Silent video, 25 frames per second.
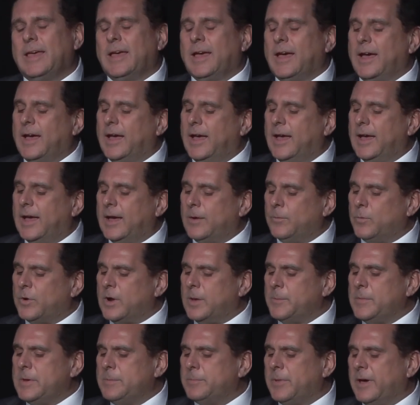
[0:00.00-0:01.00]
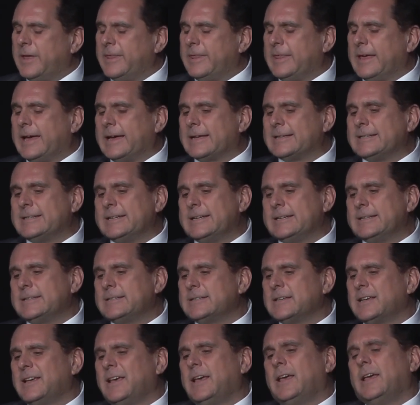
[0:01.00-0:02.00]
And what I mean by that
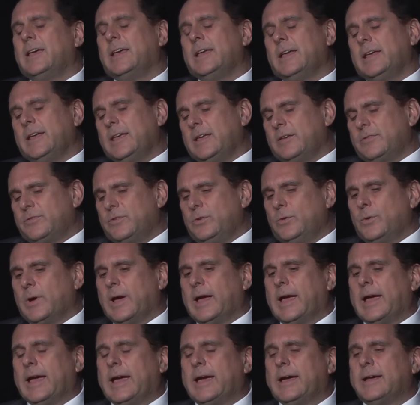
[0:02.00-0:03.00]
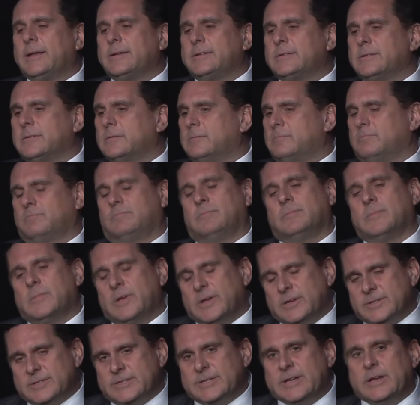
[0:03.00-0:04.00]
is, if you had
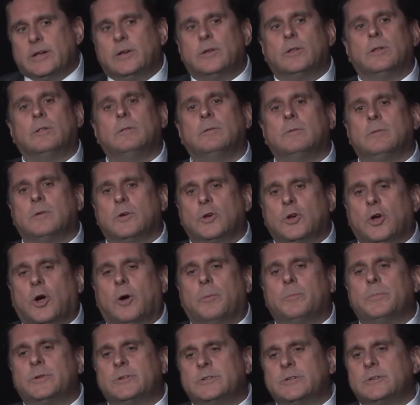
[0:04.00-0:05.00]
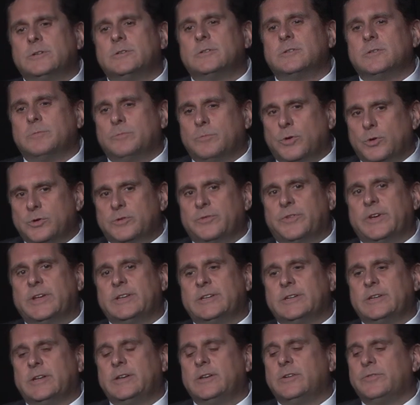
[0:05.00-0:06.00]
a single competent,
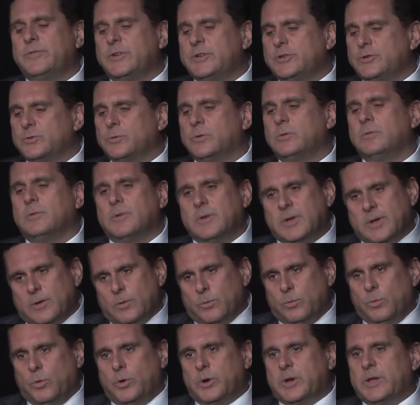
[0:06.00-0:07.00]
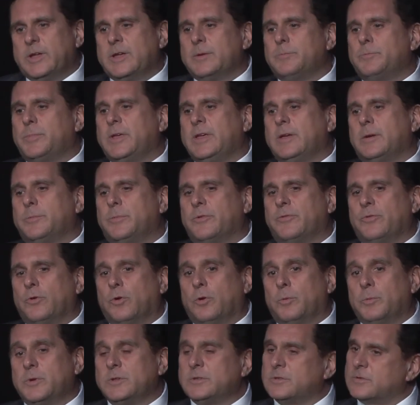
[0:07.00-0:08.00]
motivated individual working at peak
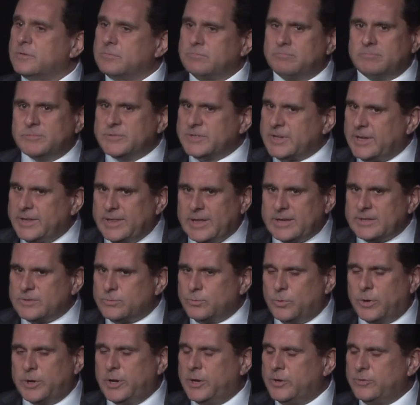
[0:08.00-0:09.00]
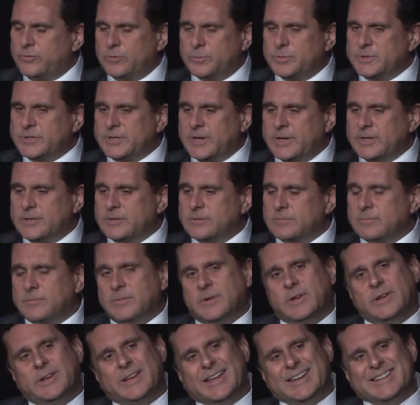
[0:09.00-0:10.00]
performance, say that's 100%,
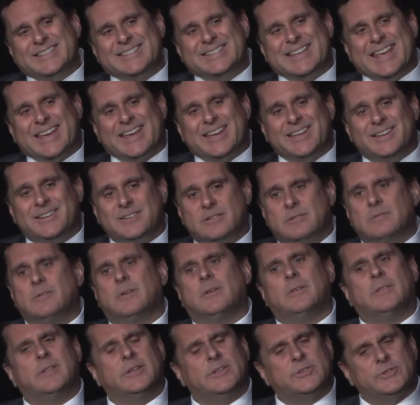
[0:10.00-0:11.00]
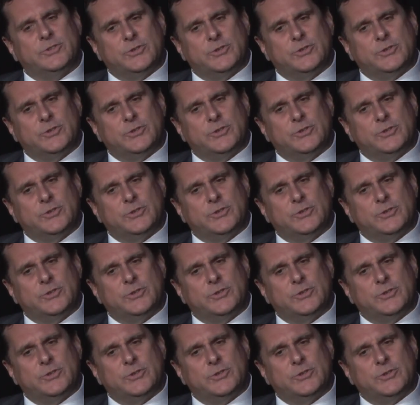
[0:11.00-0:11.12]
get a second, that's